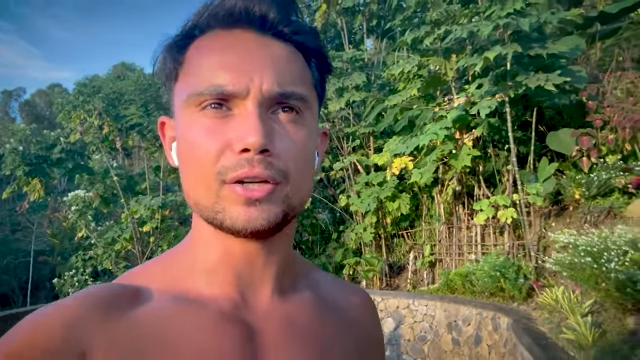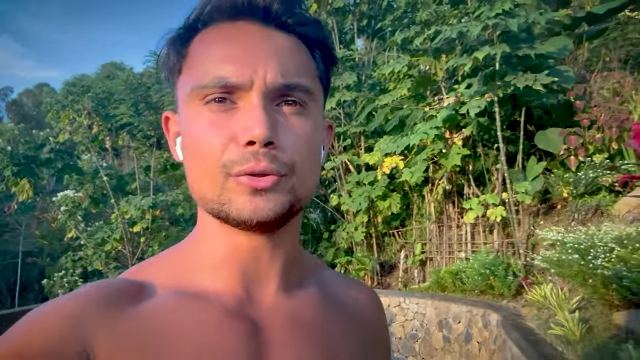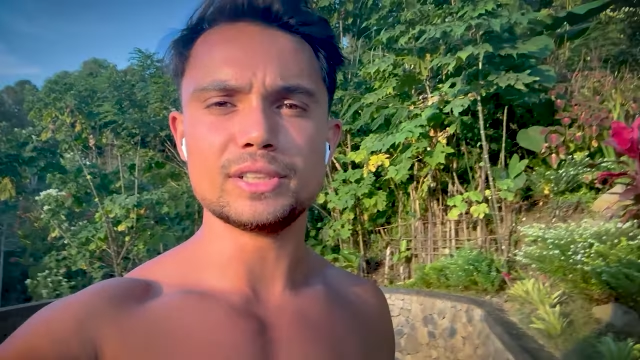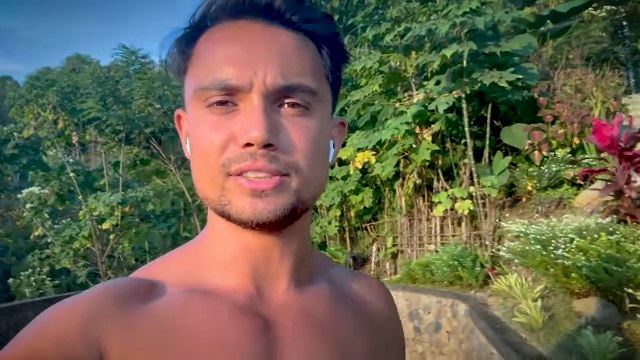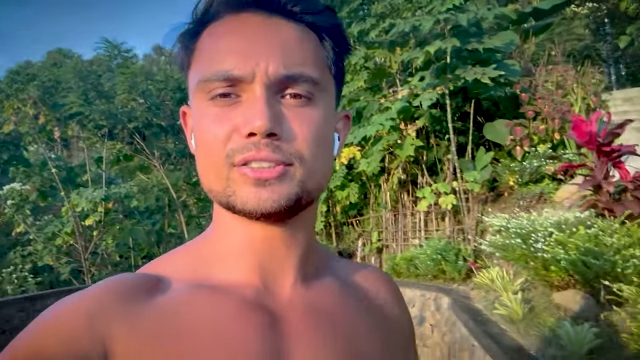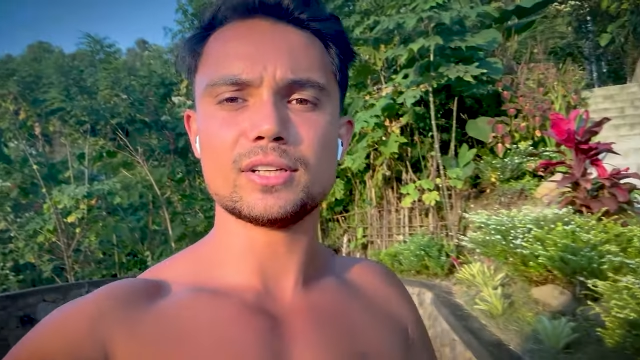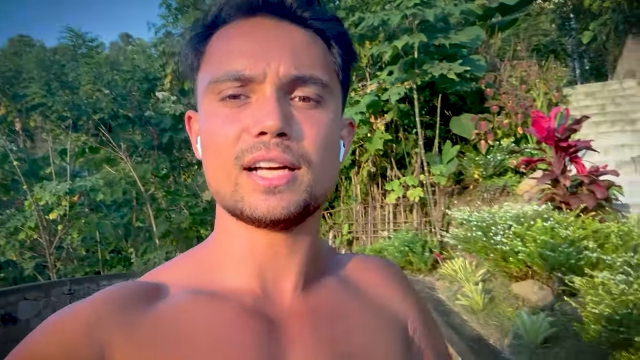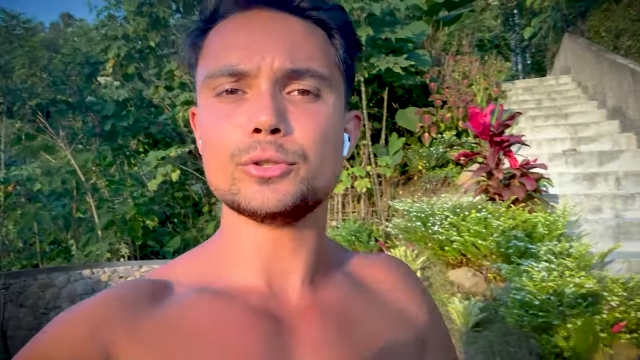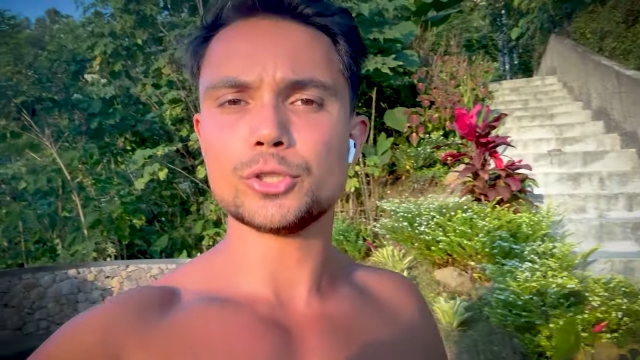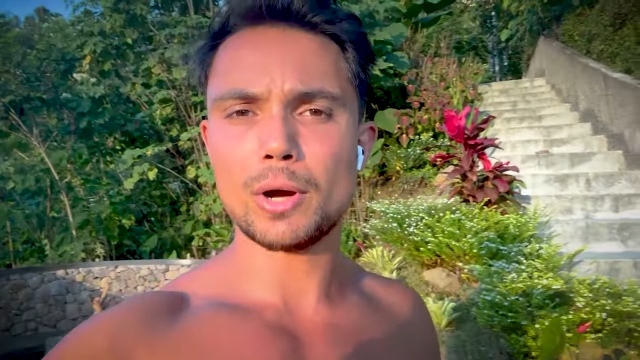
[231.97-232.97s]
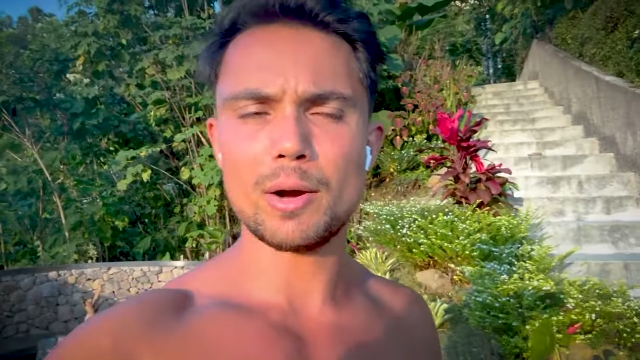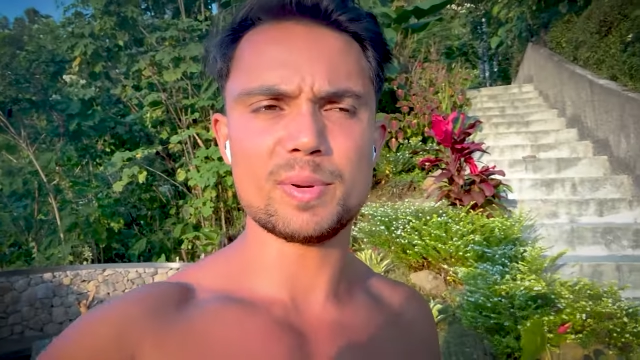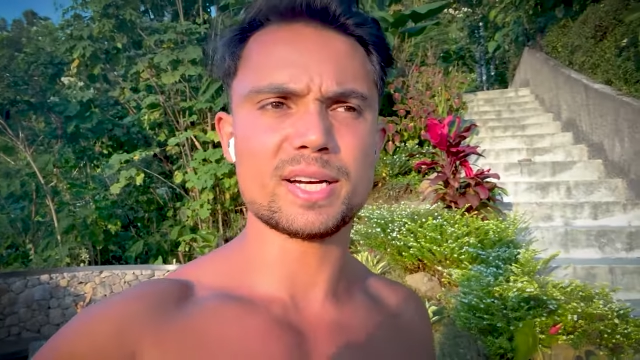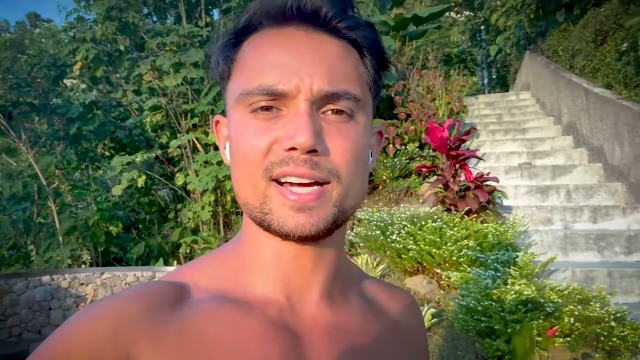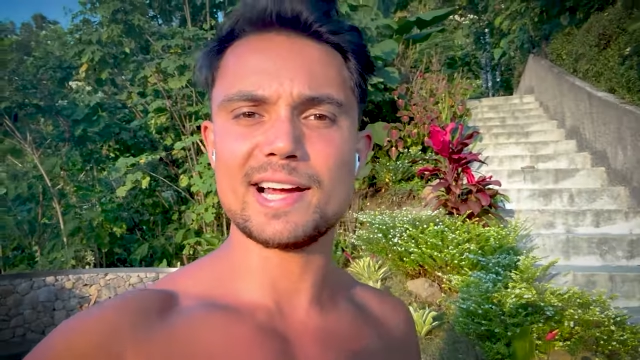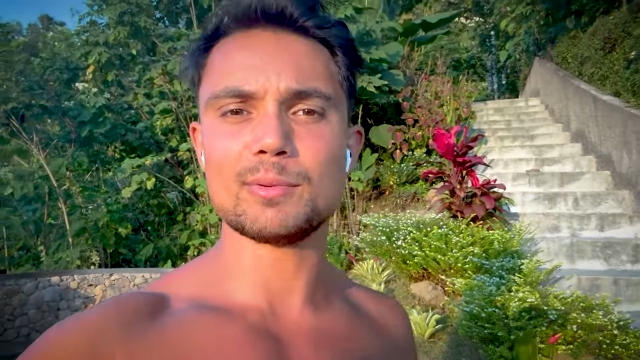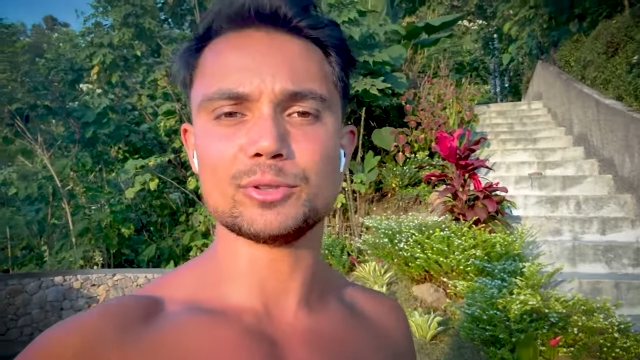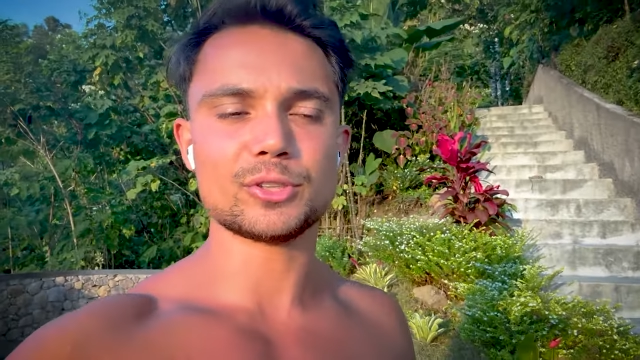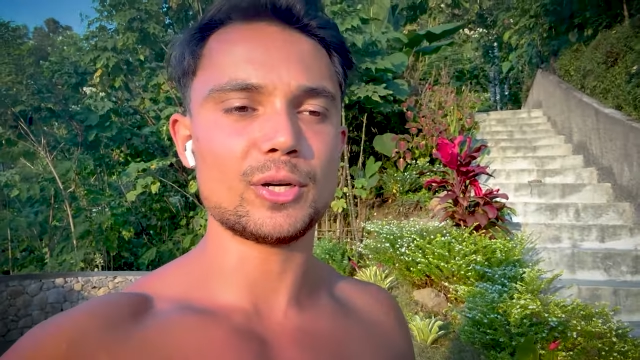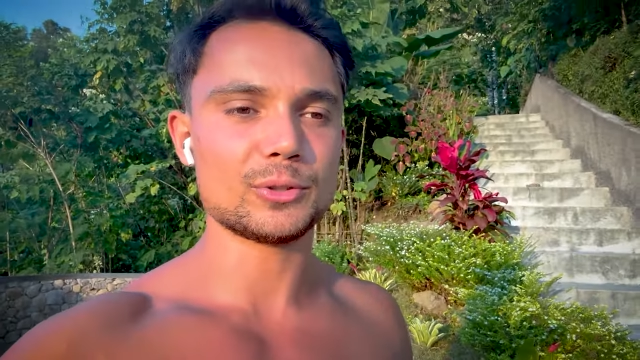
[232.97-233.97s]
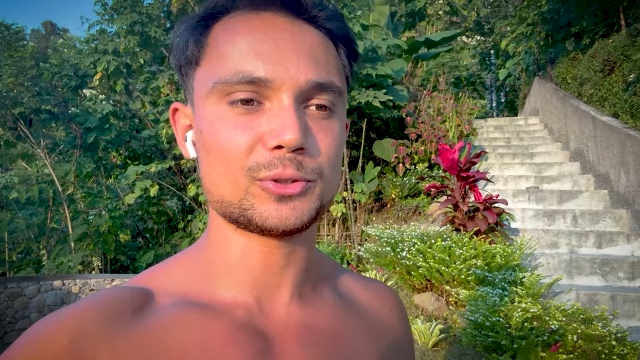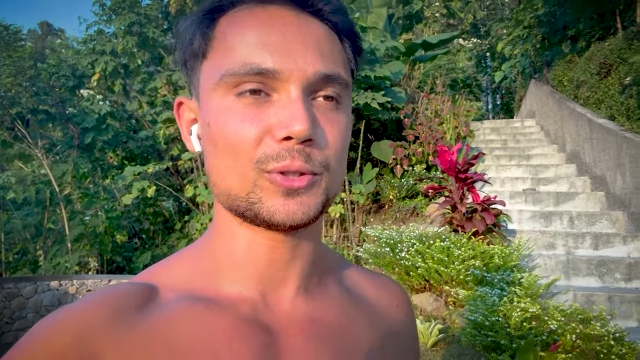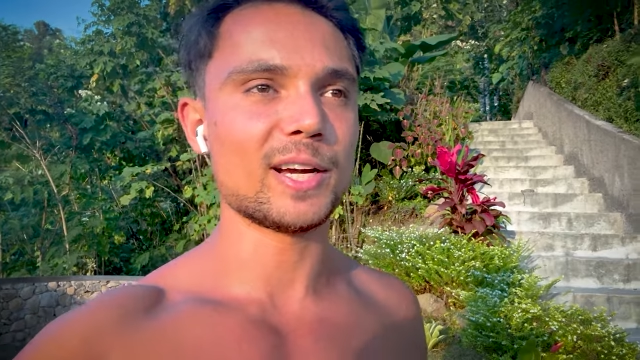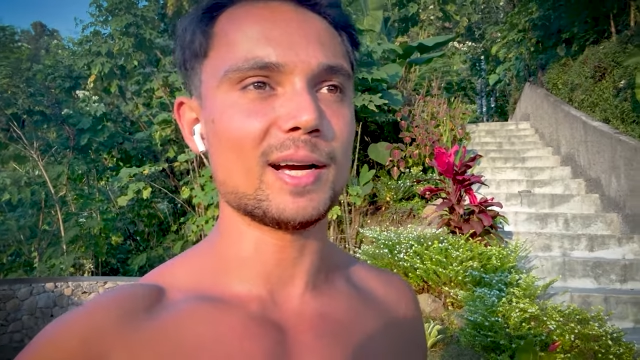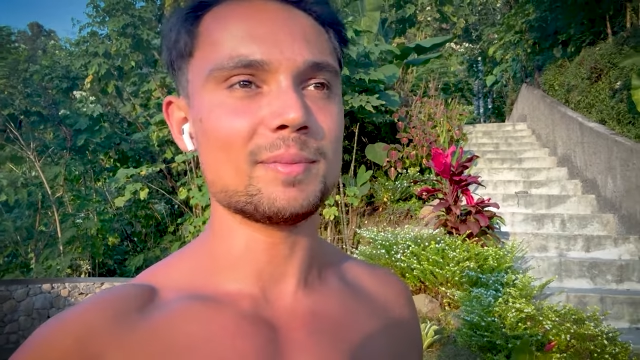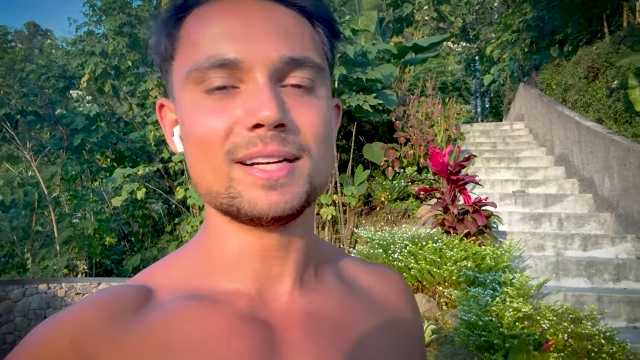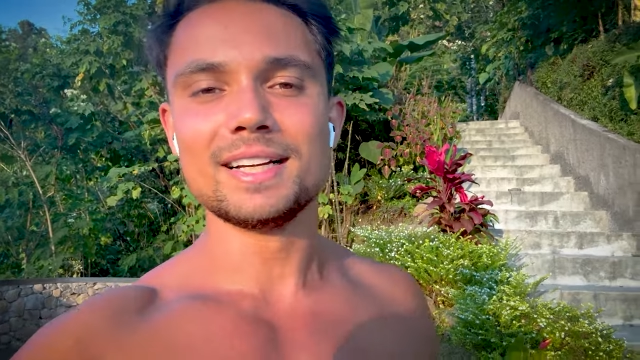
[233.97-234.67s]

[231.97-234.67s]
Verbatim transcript: who needs to like show how big I am or show how strong I am